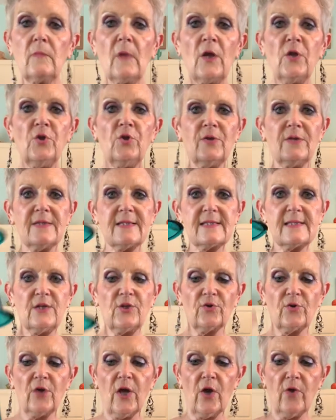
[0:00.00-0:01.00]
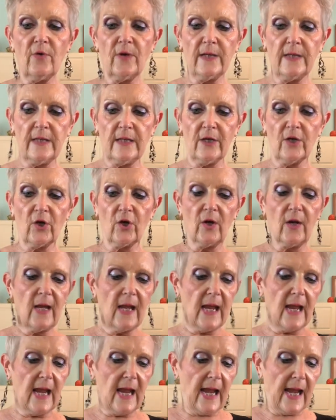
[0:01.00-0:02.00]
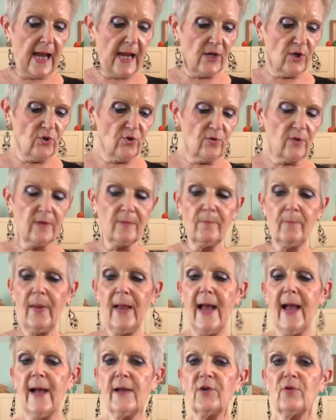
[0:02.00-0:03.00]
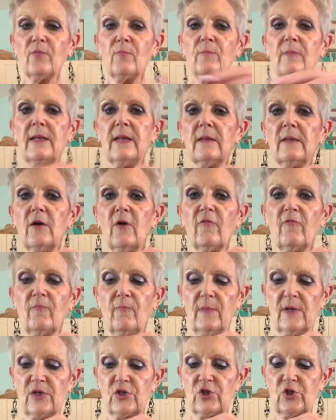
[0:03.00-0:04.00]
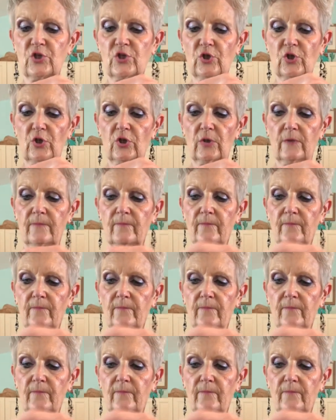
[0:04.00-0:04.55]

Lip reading: you can sit your cone in here and you can pack your meatloaf mixture